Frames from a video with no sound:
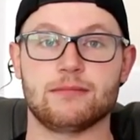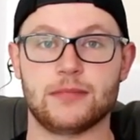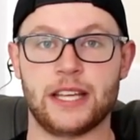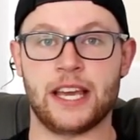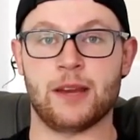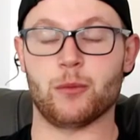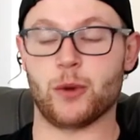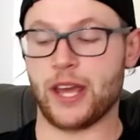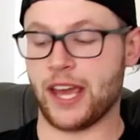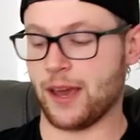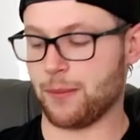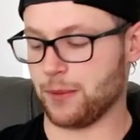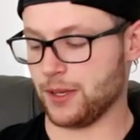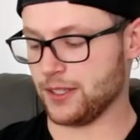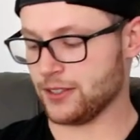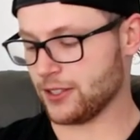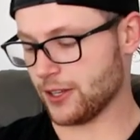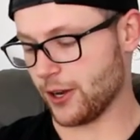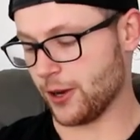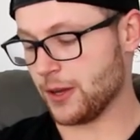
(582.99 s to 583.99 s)
And we're happy.
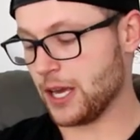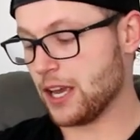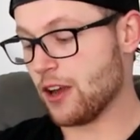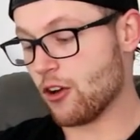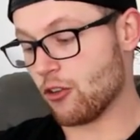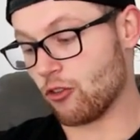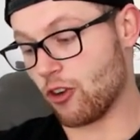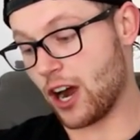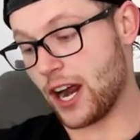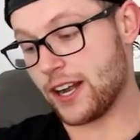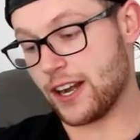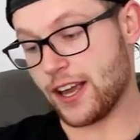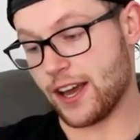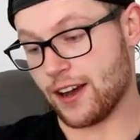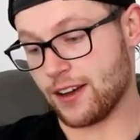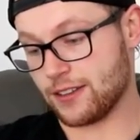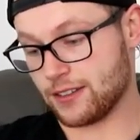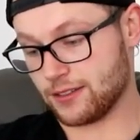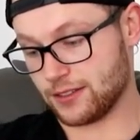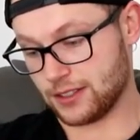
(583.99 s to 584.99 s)
So right
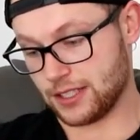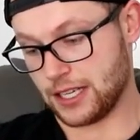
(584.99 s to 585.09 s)
now,